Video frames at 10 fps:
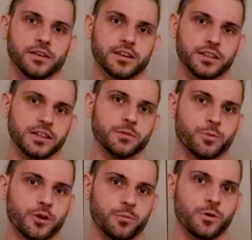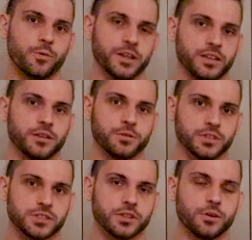cutting a promo when he
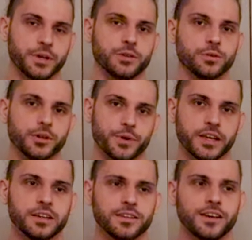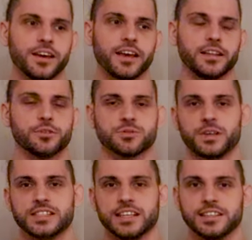was going to the ring, and he was
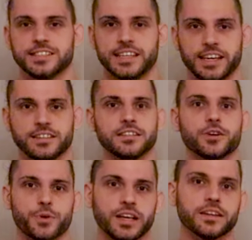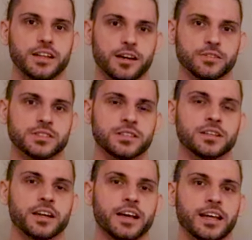basically saying that the ring
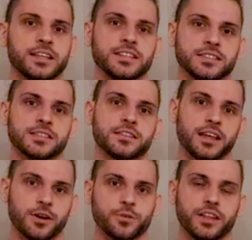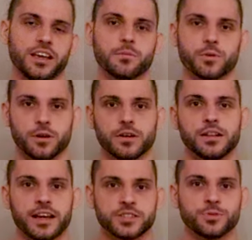announcer got his town name wrong
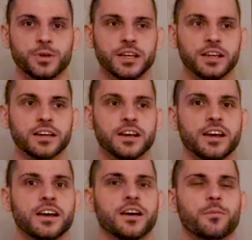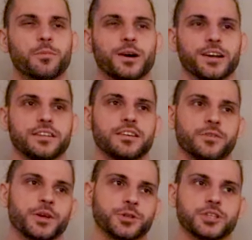last week, but
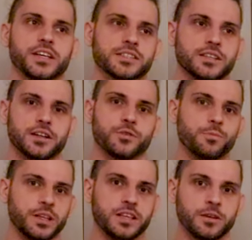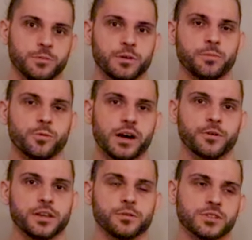Ricochet started to beat him up
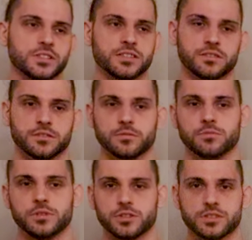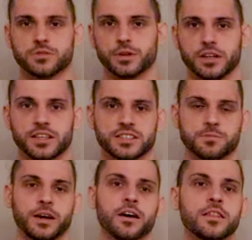while he was just running his
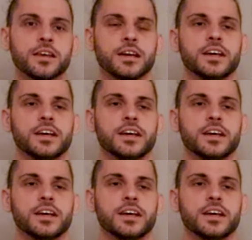mouth.